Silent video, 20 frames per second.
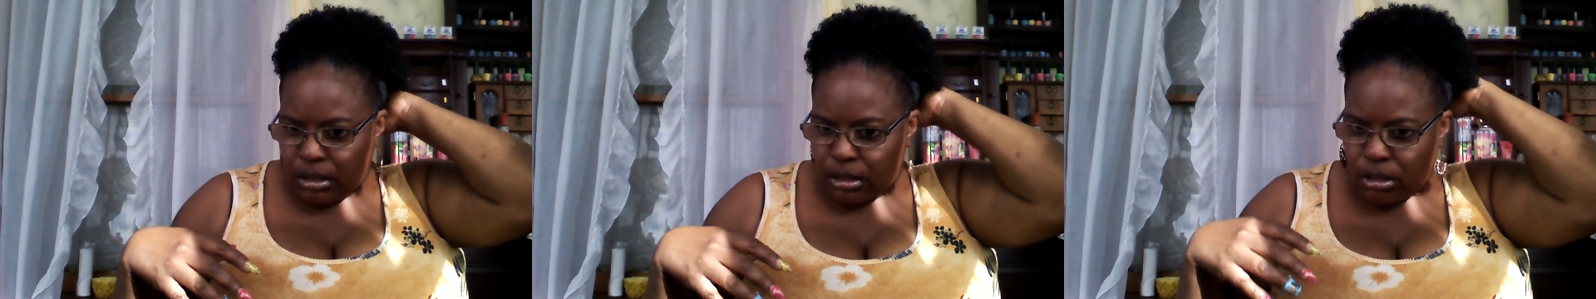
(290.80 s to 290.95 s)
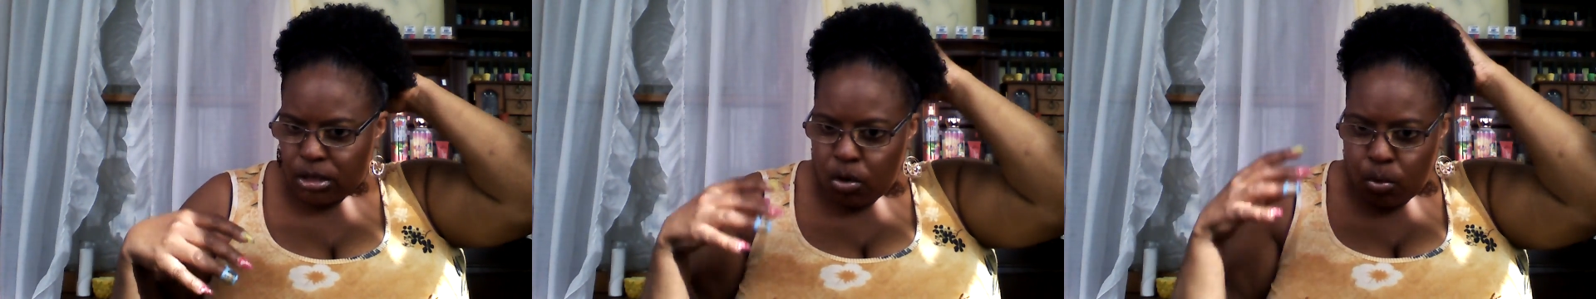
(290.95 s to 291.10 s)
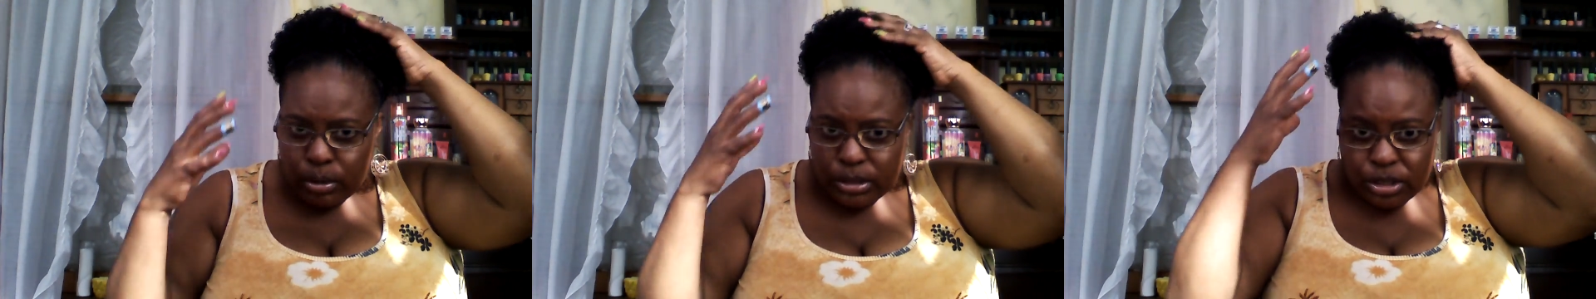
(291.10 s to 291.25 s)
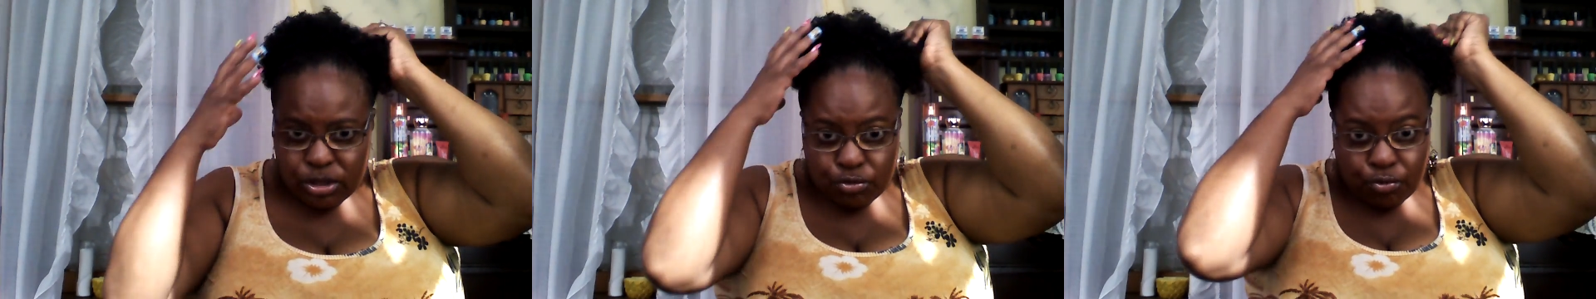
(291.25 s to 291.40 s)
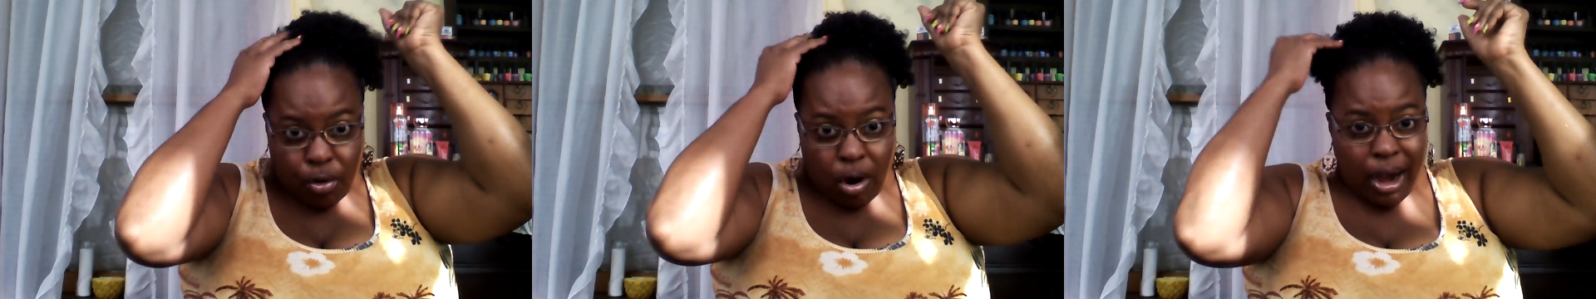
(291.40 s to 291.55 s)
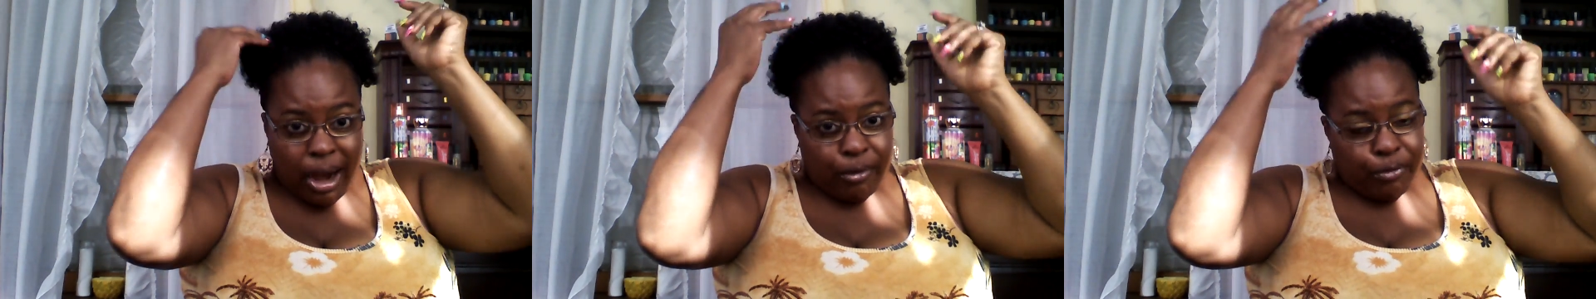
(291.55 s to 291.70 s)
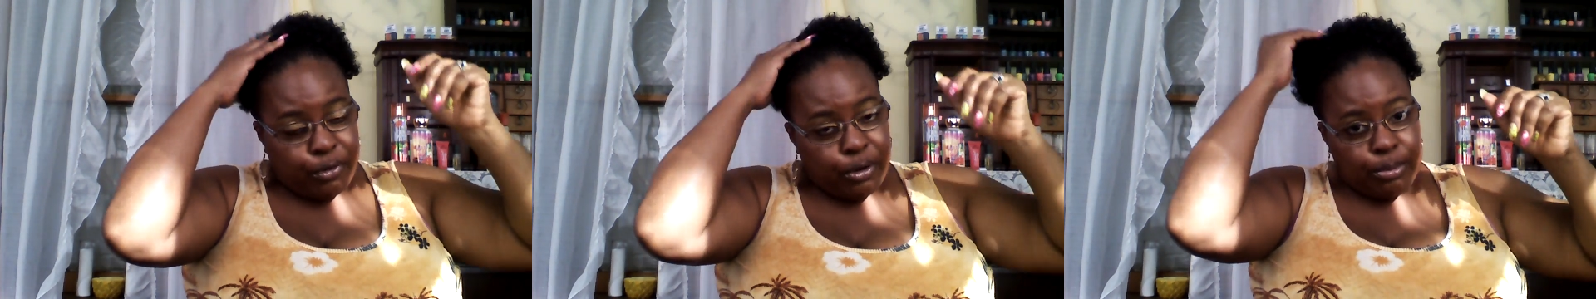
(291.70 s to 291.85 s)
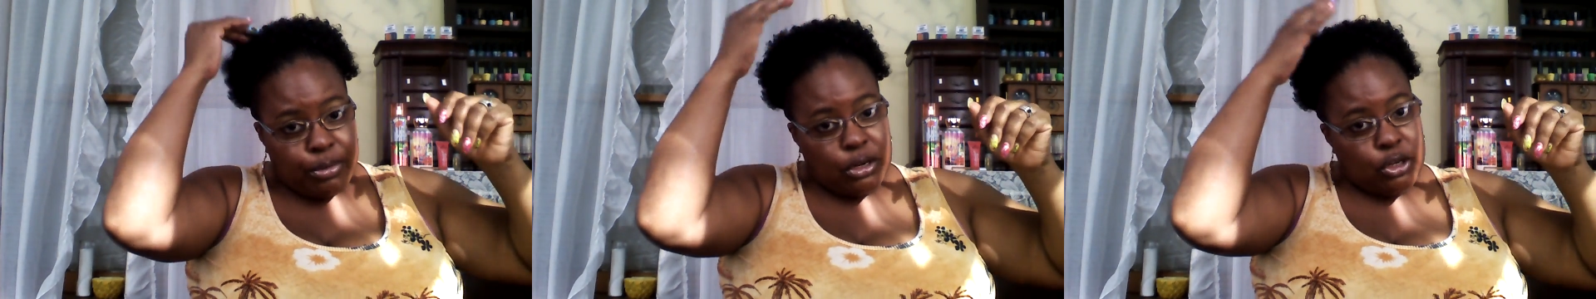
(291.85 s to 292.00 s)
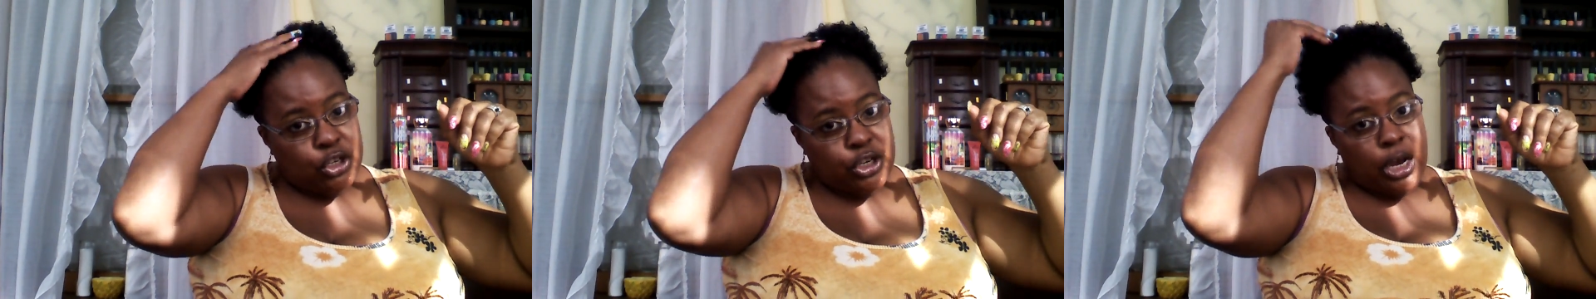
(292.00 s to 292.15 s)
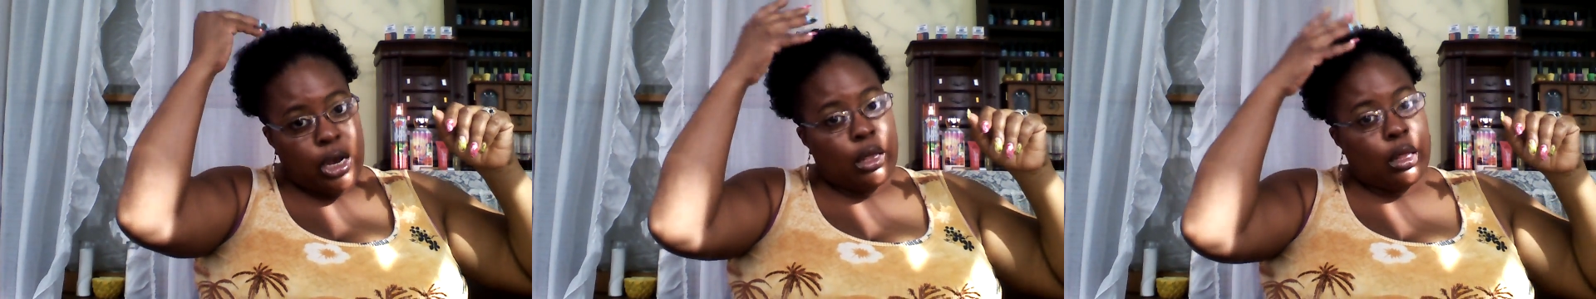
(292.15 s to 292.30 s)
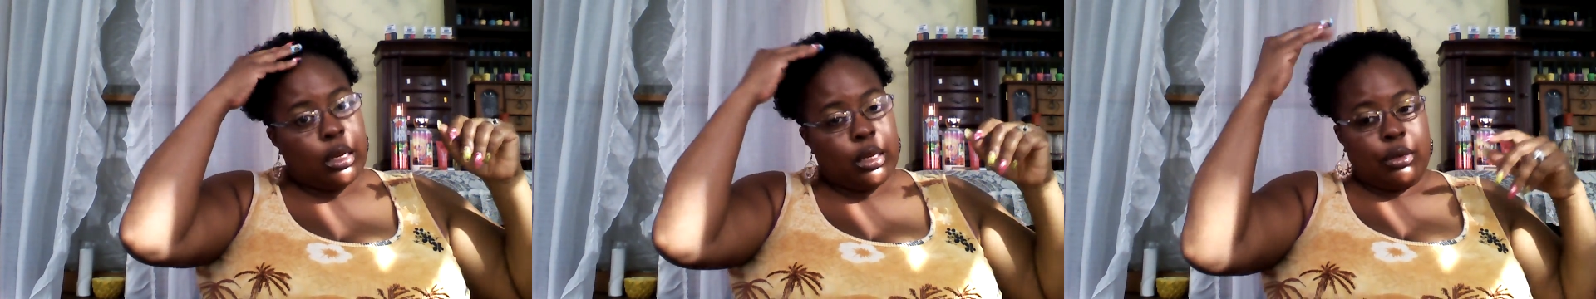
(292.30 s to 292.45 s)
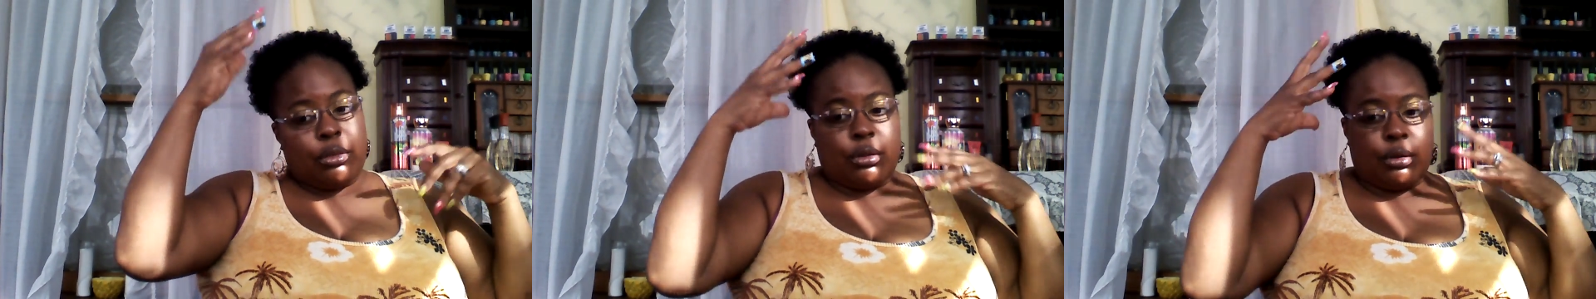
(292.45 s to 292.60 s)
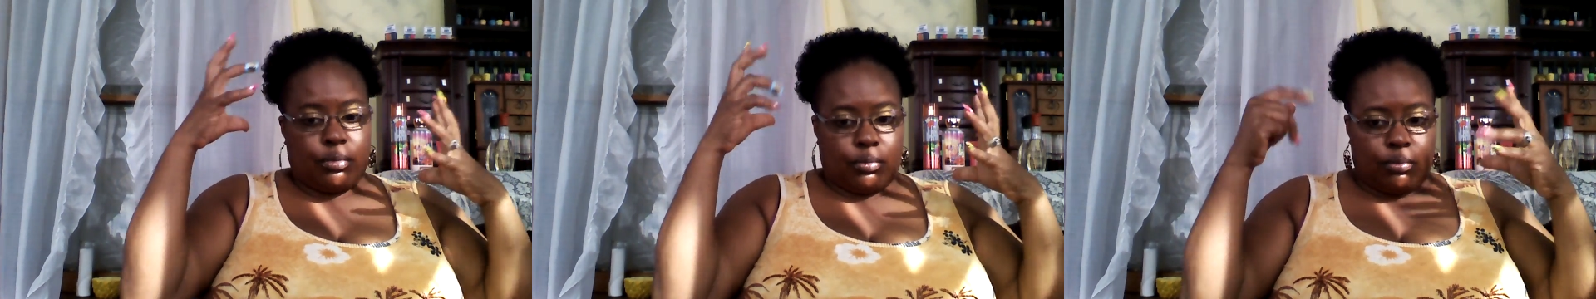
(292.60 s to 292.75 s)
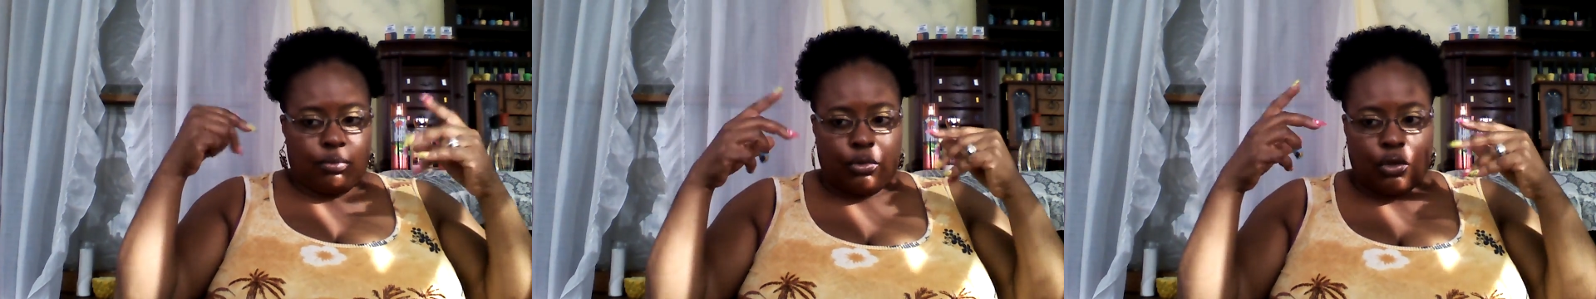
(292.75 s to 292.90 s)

So it's dry from the gel and